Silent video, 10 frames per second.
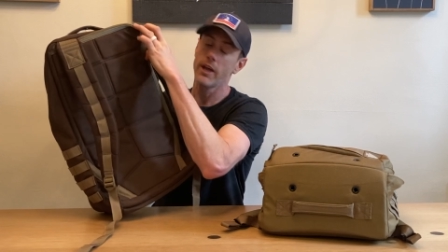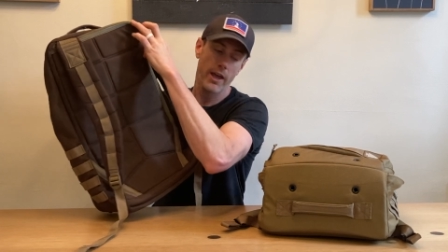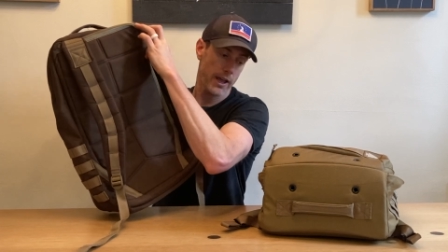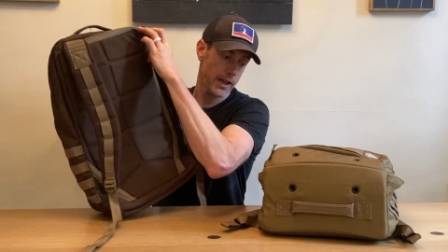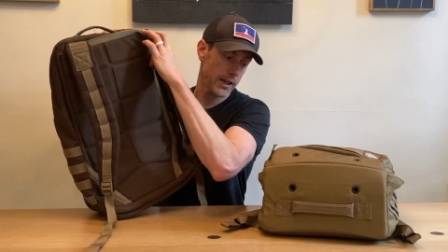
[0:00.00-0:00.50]

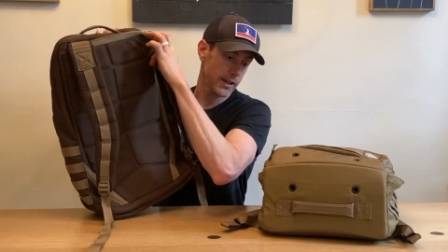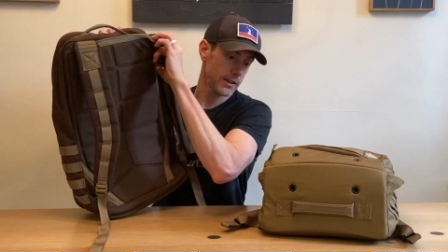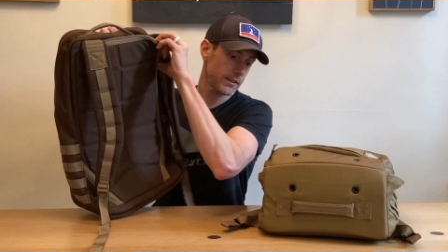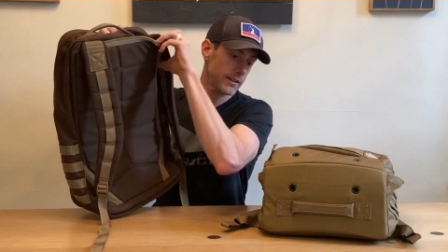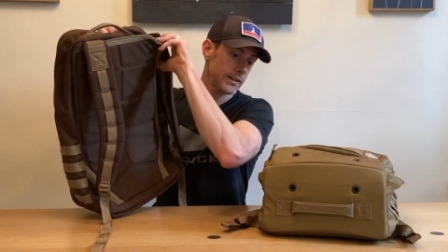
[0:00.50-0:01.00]

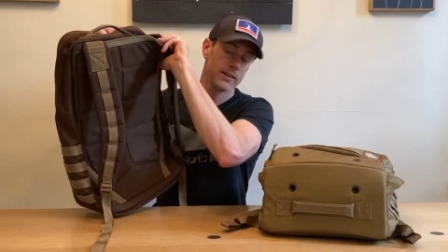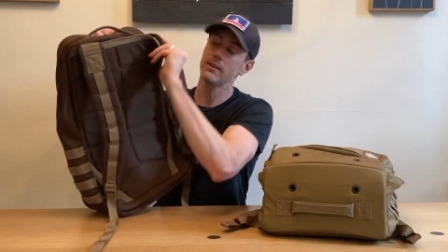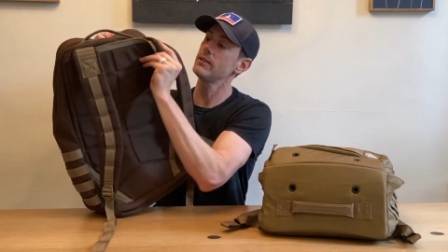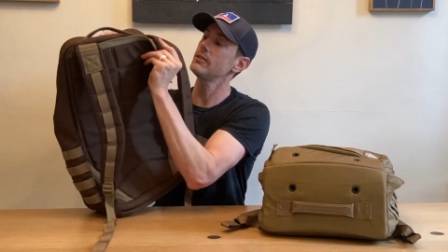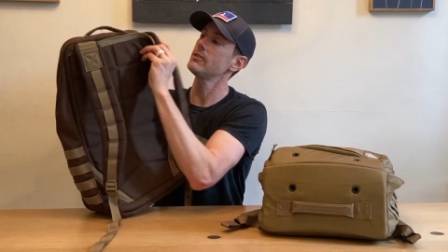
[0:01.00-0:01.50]
and it
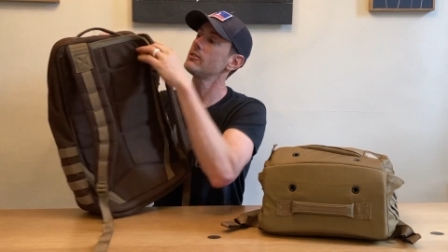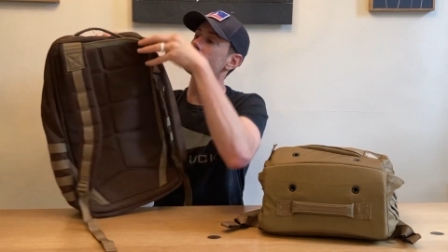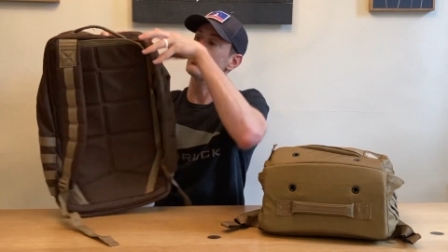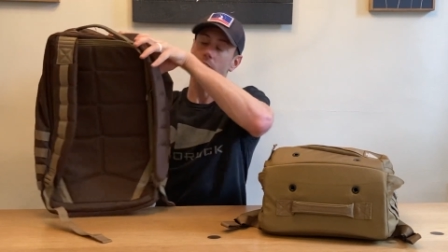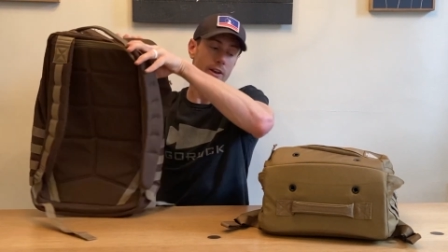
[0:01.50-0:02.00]

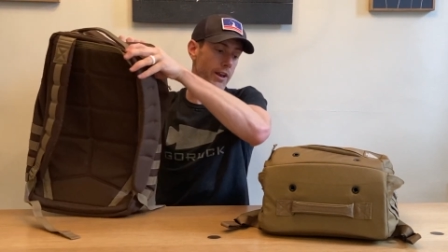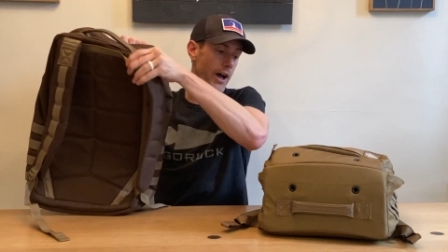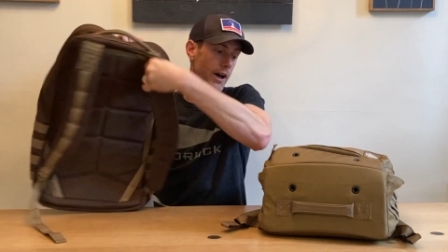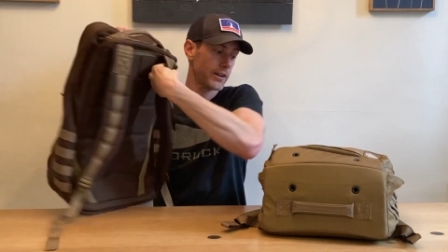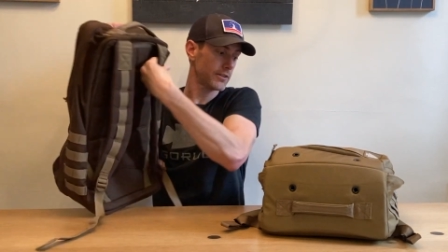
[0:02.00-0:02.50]
is
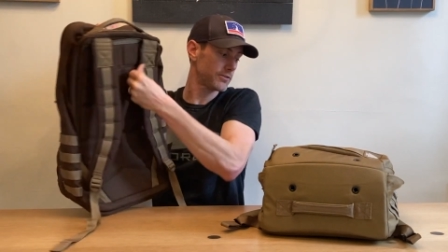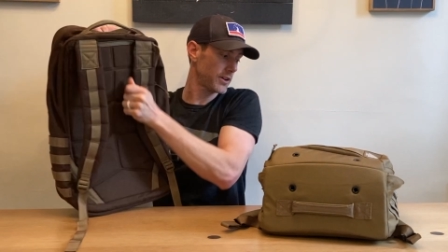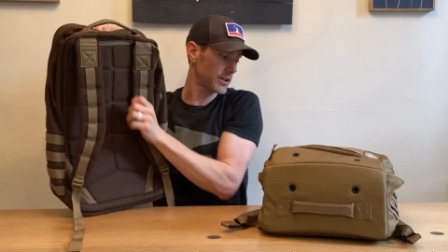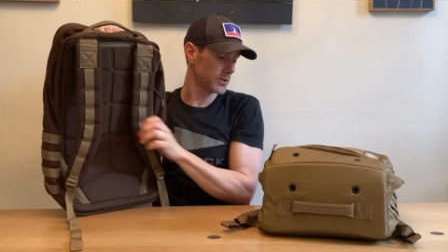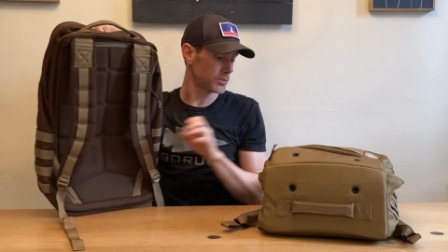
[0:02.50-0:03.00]
not
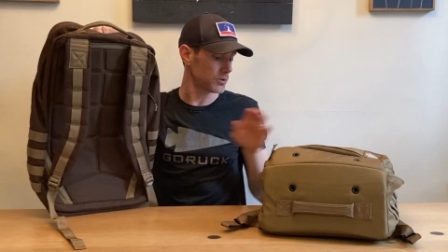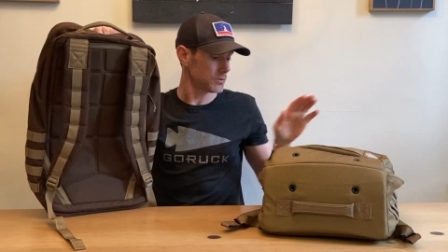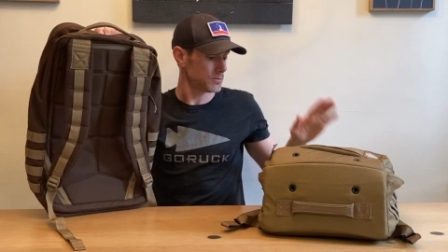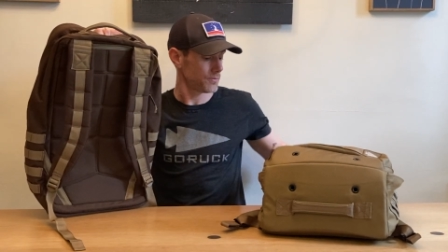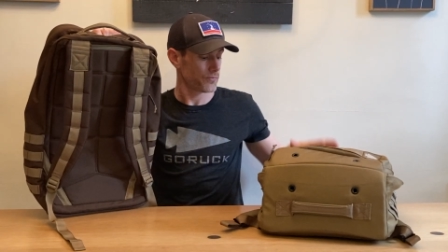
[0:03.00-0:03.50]

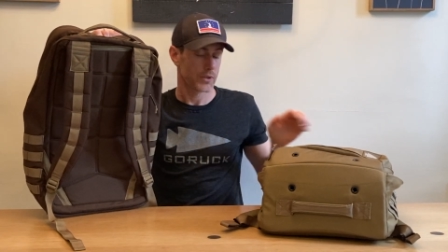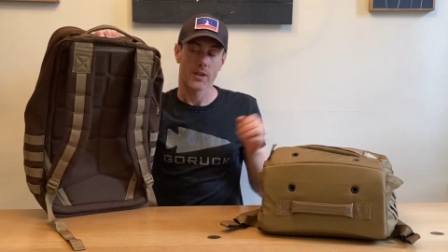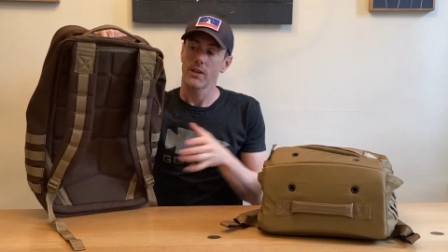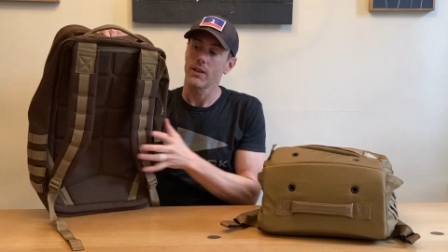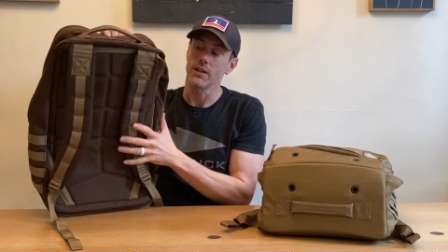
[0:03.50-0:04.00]
available
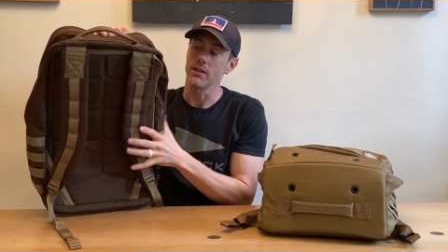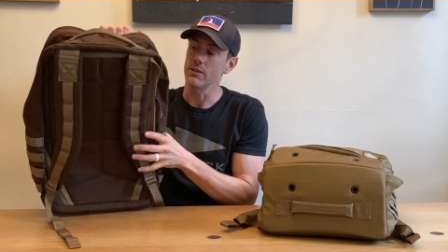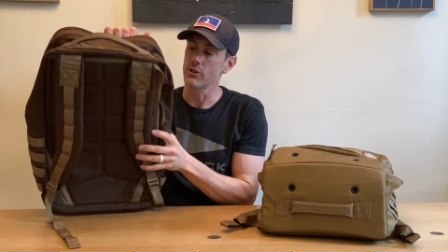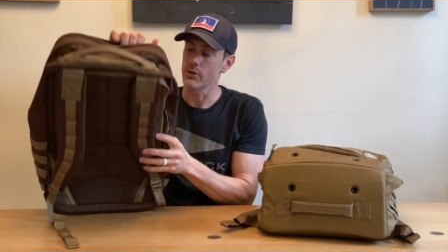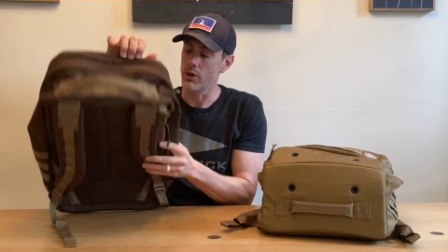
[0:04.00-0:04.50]
in
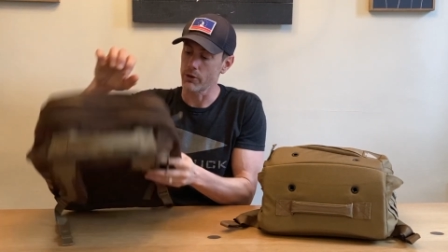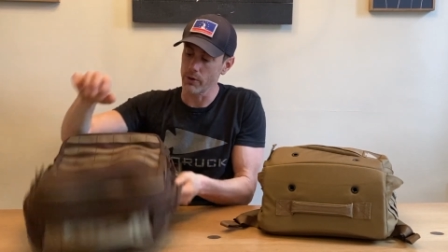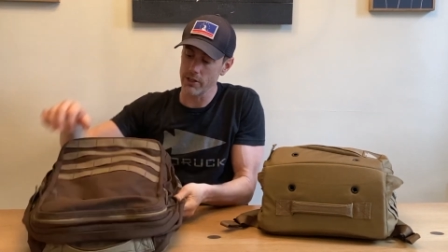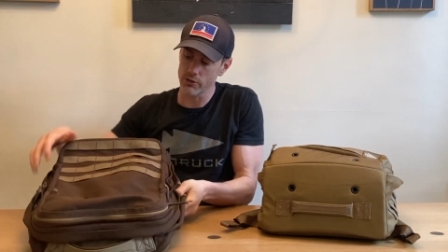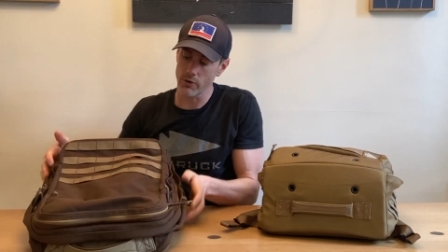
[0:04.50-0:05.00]
your long
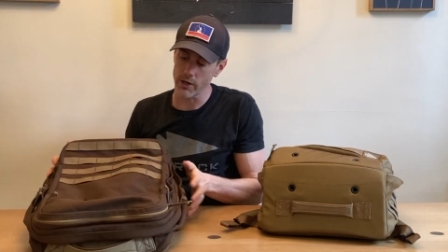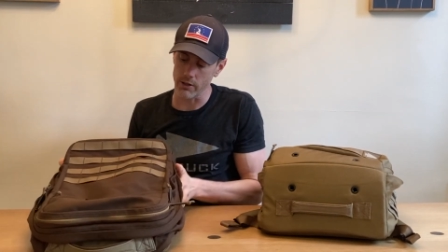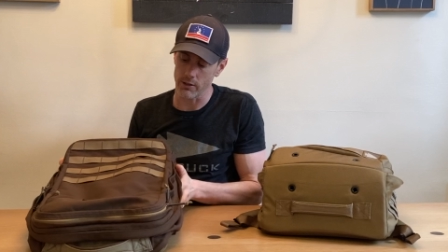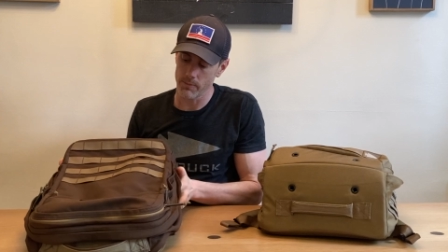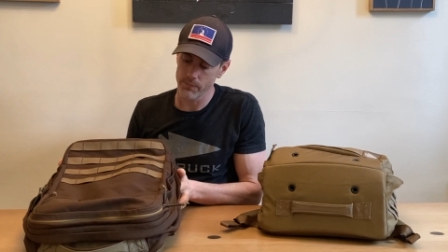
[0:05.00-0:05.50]
range
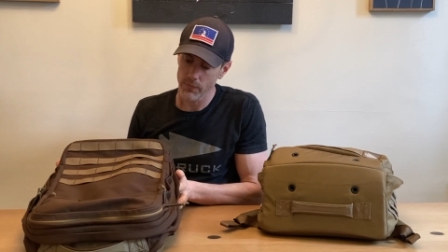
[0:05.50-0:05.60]
rucker.